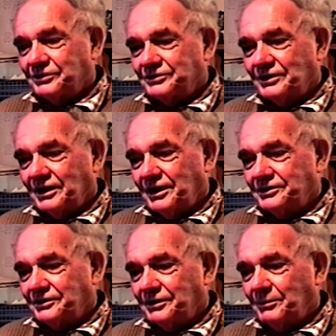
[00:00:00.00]

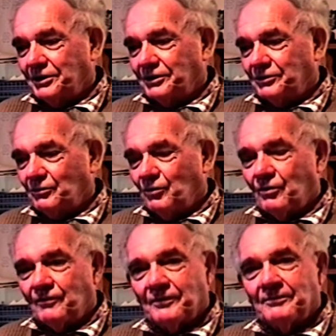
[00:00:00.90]
Conciliation Committee at the
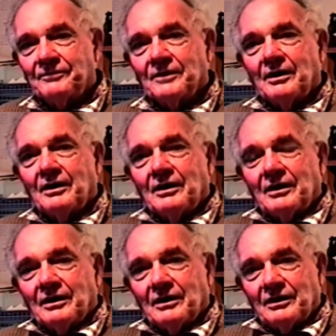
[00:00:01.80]
Wharf,
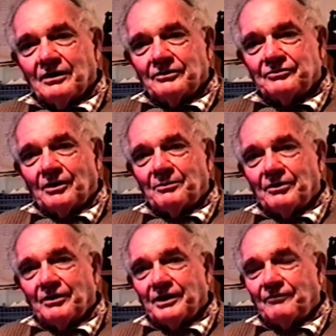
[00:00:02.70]
a job that
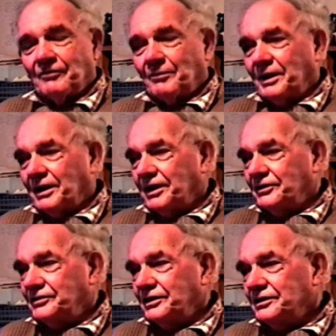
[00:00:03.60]
I had for about
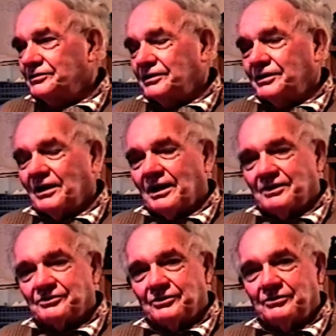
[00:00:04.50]
8 years, and in the
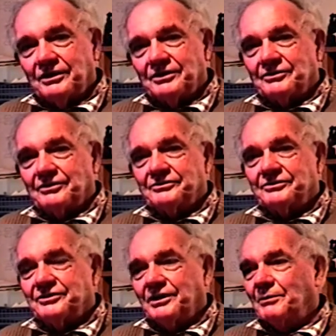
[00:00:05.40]
last 2 years I was the
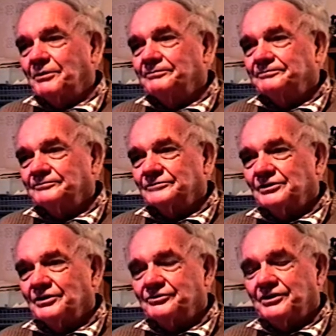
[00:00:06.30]
Chairman,
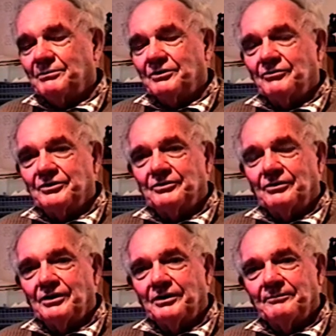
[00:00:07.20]
and the Chairman
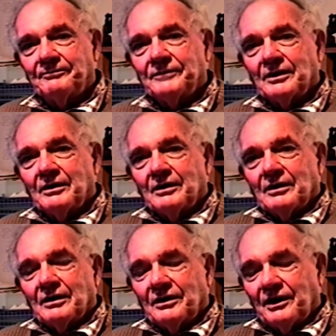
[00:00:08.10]
retired.
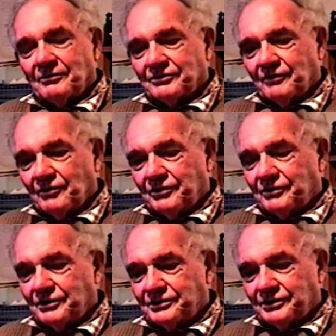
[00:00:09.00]
And that was a very
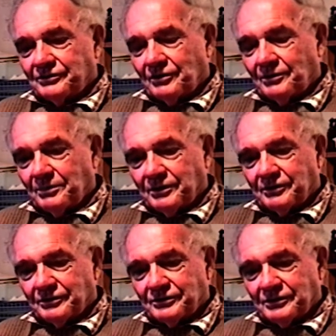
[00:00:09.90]
interesting job
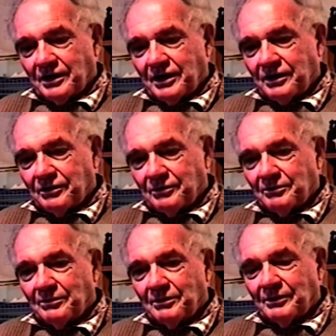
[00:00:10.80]
because there
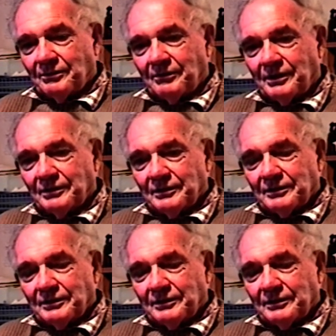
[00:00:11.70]
you were